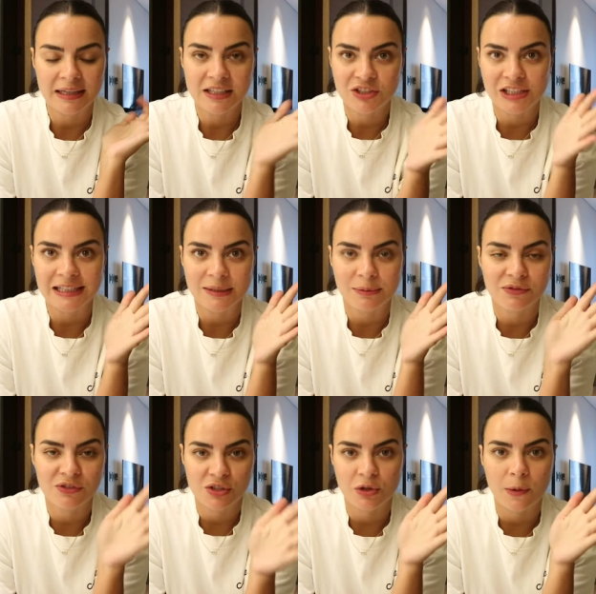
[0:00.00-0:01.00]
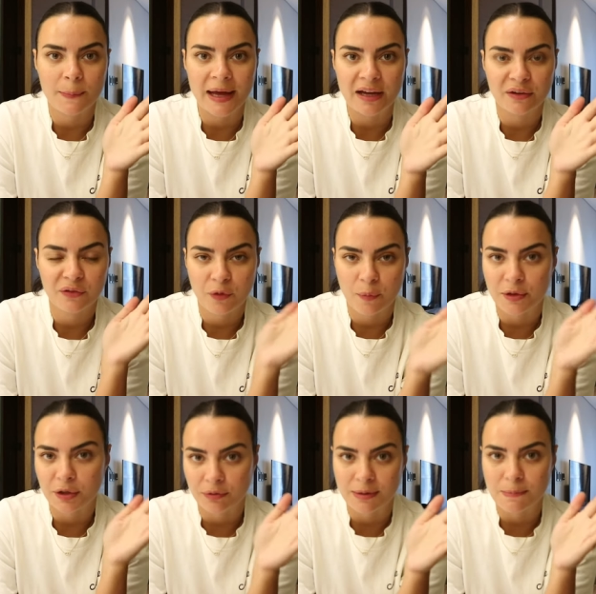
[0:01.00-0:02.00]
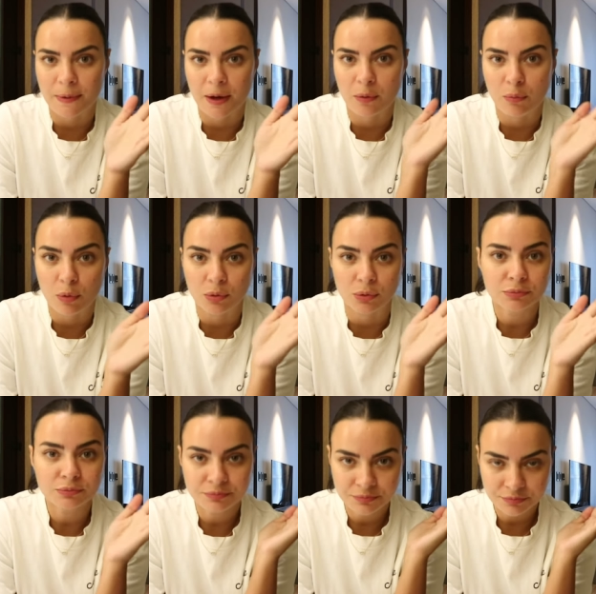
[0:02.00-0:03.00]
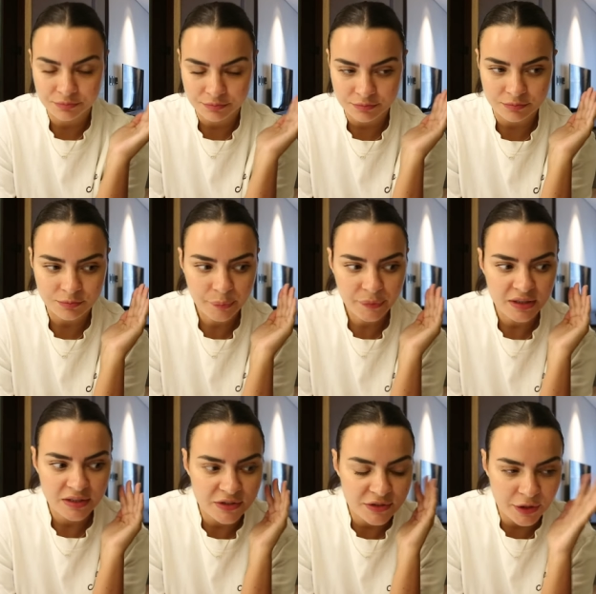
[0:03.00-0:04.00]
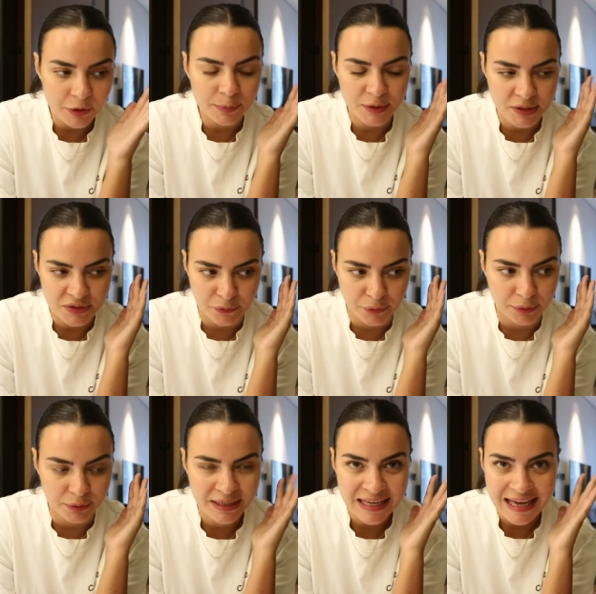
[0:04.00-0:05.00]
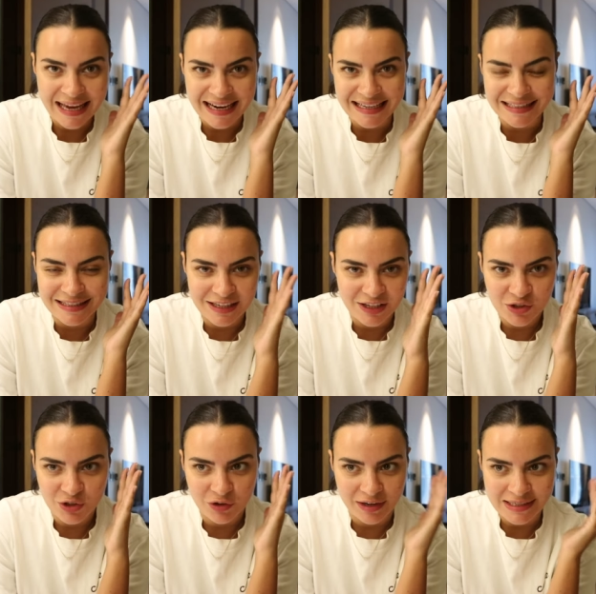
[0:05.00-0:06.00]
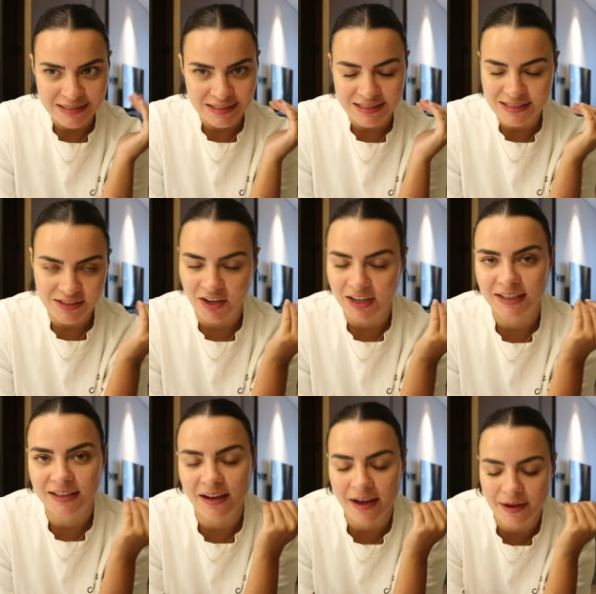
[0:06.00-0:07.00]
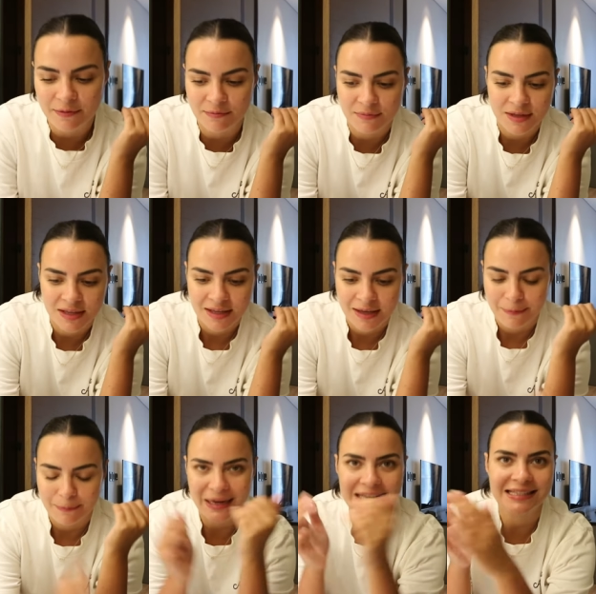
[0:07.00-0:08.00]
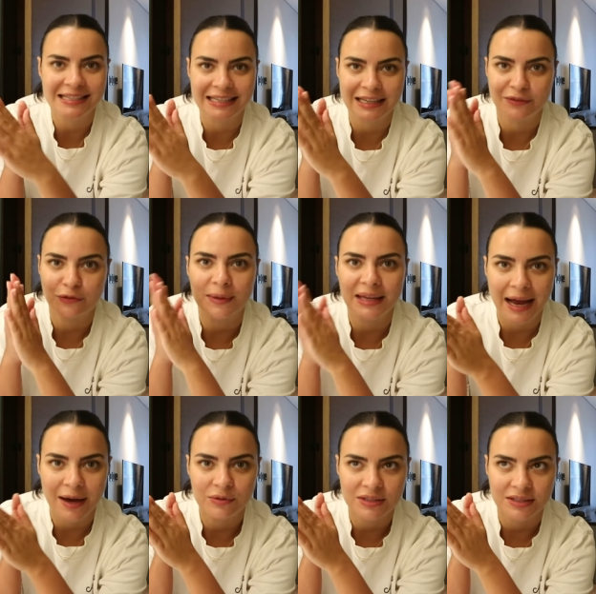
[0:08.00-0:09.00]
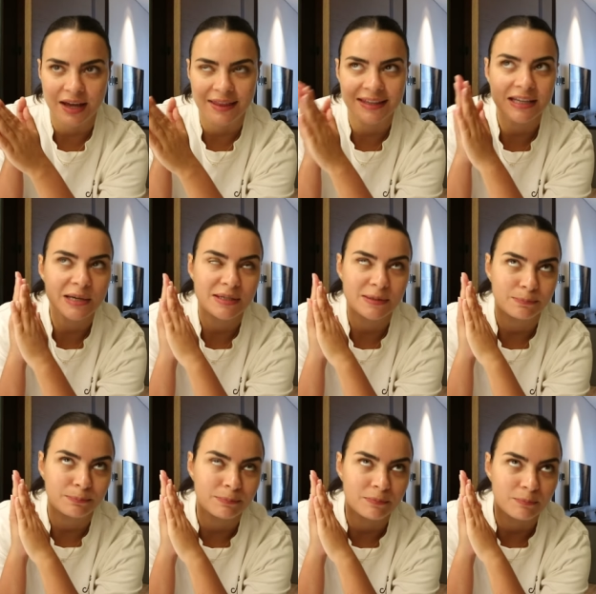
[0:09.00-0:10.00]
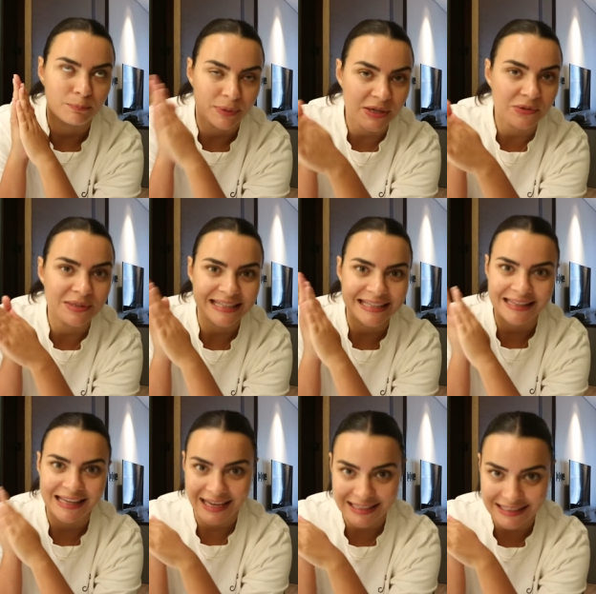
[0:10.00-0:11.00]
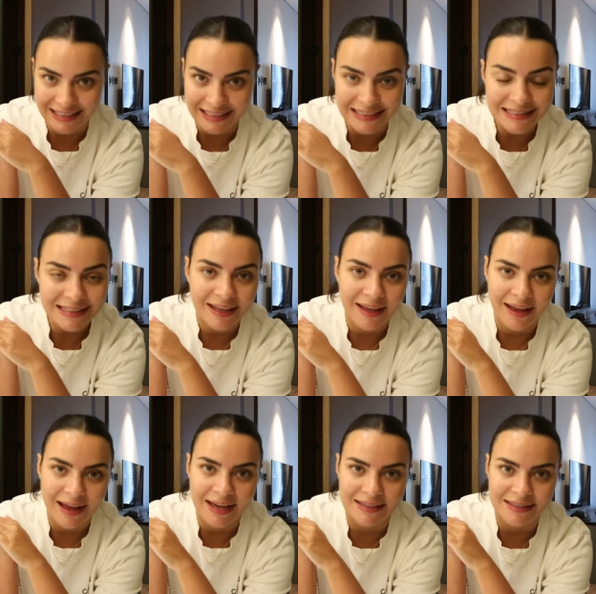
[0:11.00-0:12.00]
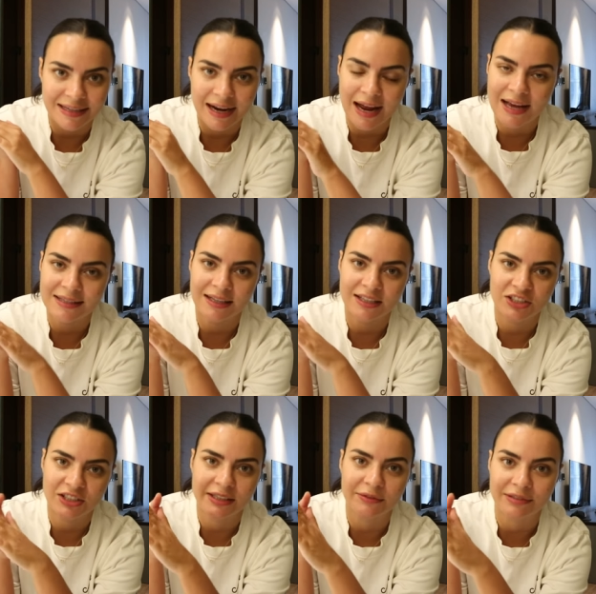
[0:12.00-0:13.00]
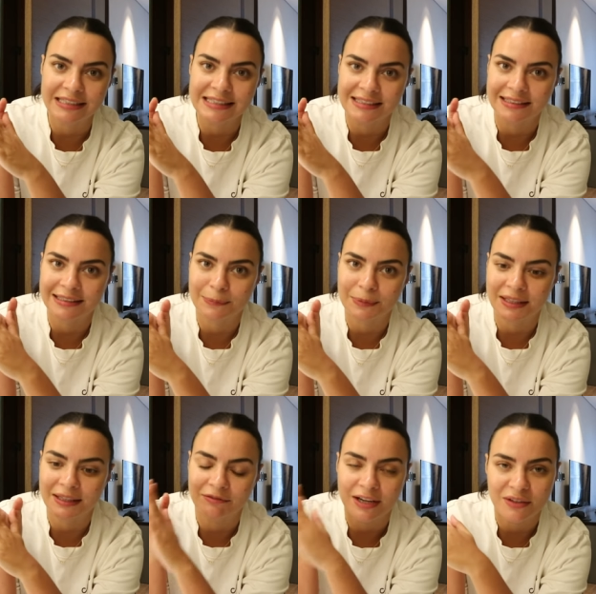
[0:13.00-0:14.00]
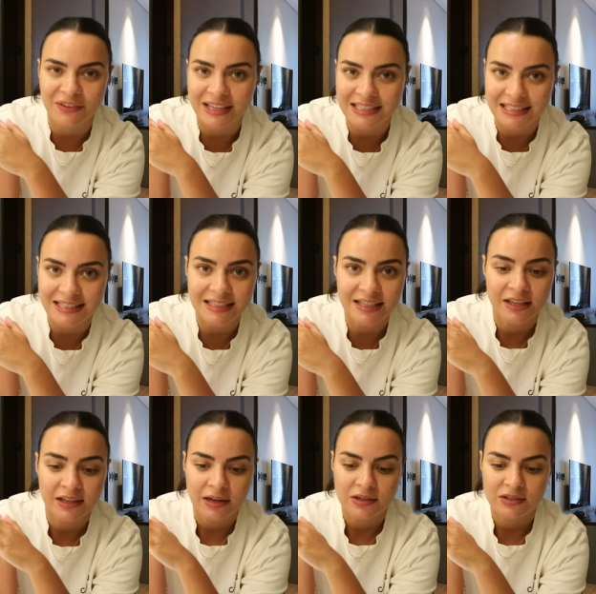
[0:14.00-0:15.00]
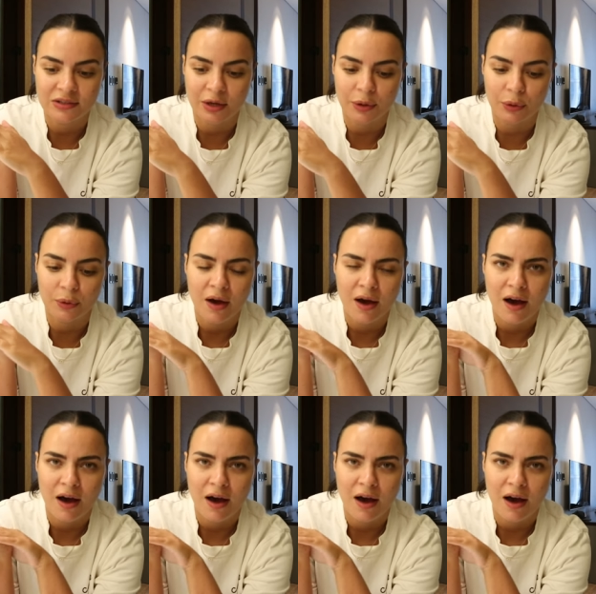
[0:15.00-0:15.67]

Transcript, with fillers: literally we've just got back from the greenbelt mall so beautiful it's such a crazy design um basically from the outs i think it was built in the 80s and it has actually recently been renovated so